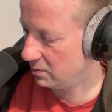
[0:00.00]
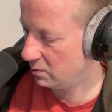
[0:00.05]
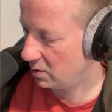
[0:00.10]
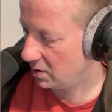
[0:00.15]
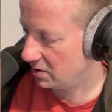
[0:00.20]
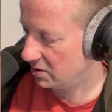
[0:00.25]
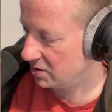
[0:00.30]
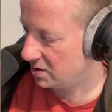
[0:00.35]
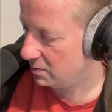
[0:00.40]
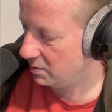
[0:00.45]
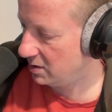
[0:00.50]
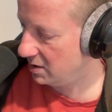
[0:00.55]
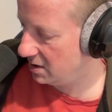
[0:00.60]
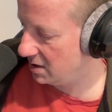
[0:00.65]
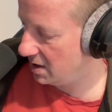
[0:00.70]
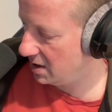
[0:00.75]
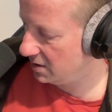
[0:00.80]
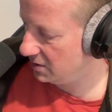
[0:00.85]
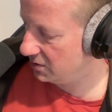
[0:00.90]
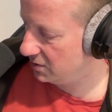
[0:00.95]
We're going to see what it
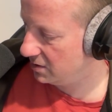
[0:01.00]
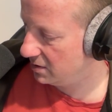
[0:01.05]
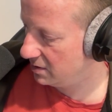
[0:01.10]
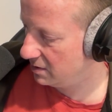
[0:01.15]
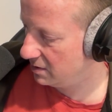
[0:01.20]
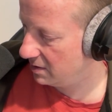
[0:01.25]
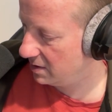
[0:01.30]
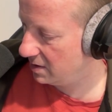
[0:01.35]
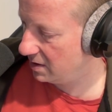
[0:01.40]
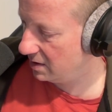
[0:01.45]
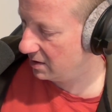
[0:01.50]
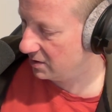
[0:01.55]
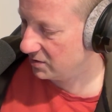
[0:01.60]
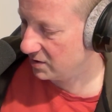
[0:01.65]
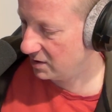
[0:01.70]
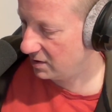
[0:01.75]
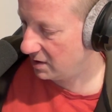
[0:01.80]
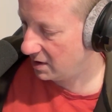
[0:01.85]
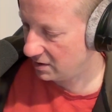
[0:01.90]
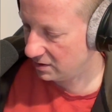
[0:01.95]
does because
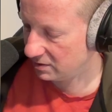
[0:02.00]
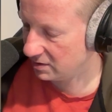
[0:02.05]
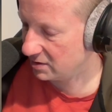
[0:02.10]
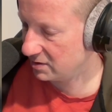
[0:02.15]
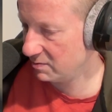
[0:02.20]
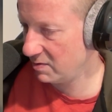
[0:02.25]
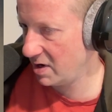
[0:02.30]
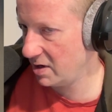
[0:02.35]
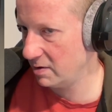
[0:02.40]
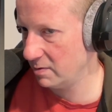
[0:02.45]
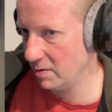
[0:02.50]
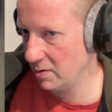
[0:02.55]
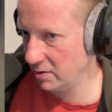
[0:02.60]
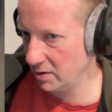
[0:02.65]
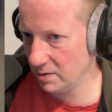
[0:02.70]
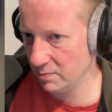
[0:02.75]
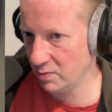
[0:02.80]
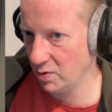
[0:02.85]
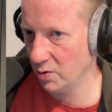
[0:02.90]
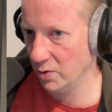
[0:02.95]
it doesn't matter about
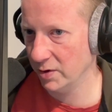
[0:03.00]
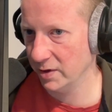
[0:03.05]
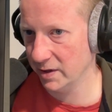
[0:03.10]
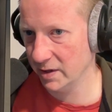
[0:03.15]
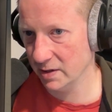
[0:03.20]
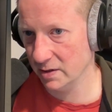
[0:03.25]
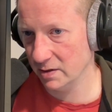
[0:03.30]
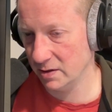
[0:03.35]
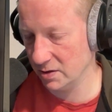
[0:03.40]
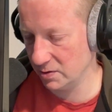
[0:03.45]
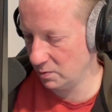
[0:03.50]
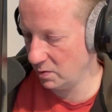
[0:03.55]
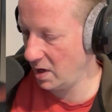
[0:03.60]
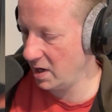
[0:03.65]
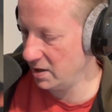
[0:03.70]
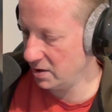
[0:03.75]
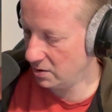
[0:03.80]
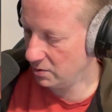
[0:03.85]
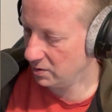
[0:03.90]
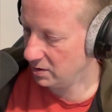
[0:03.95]
importing it because I
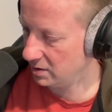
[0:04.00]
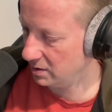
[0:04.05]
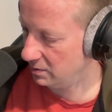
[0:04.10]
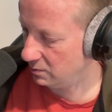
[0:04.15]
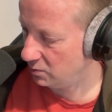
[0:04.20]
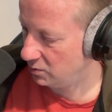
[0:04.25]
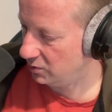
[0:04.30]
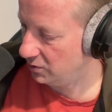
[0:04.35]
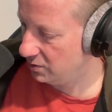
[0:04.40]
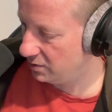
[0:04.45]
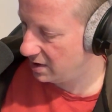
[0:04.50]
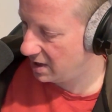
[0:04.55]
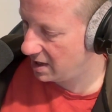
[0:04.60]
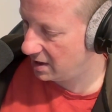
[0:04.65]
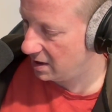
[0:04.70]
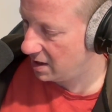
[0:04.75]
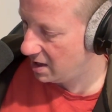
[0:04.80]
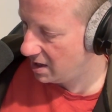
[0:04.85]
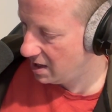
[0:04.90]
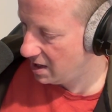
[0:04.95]
know that it will do that.